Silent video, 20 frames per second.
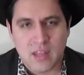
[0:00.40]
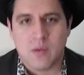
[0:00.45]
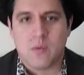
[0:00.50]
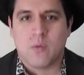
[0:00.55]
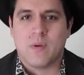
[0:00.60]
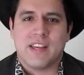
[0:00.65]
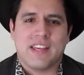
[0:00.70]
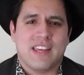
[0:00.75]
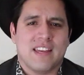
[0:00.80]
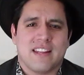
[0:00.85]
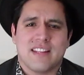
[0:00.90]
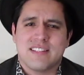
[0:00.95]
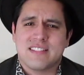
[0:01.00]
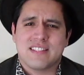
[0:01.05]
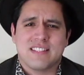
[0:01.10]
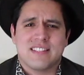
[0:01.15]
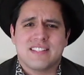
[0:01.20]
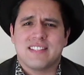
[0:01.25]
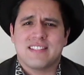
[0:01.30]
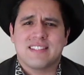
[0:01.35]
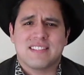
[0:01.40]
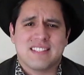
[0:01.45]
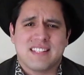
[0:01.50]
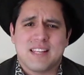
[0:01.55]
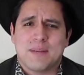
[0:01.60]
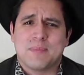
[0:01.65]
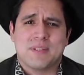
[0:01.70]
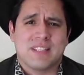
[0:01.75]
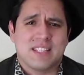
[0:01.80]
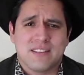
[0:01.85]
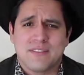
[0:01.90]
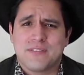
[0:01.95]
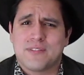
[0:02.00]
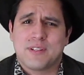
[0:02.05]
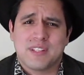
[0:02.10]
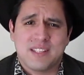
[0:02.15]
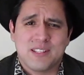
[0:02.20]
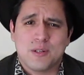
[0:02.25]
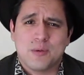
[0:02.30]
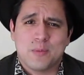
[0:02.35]
why can't NCT just let me live for
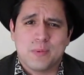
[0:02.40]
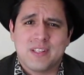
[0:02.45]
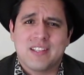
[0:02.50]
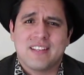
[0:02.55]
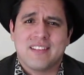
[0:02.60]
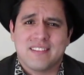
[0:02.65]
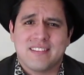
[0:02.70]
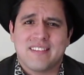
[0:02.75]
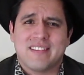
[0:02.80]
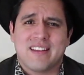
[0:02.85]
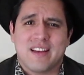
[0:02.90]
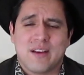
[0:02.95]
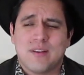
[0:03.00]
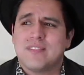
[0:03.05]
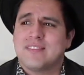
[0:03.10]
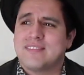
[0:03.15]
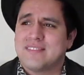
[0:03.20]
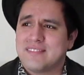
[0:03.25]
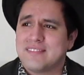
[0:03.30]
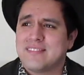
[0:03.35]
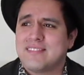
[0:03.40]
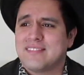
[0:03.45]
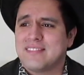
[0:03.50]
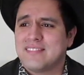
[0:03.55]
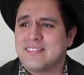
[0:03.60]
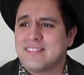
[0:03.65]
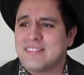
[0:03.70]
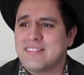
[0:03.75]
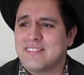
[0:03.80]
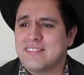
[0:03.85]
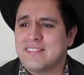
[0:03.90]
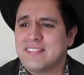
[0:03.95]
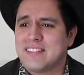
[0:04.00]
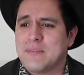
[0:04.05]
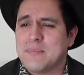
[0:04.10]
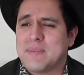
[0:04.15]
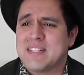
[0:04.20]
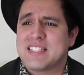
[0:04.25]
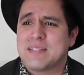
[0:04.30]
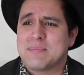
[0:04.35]
a little bit, you know?
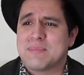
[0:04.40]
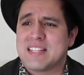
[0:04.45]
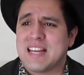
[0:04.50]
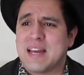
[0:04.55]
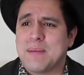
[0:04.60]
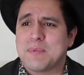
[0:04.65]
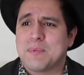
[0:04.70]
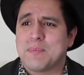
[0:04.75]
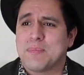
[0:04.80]
Give me some time to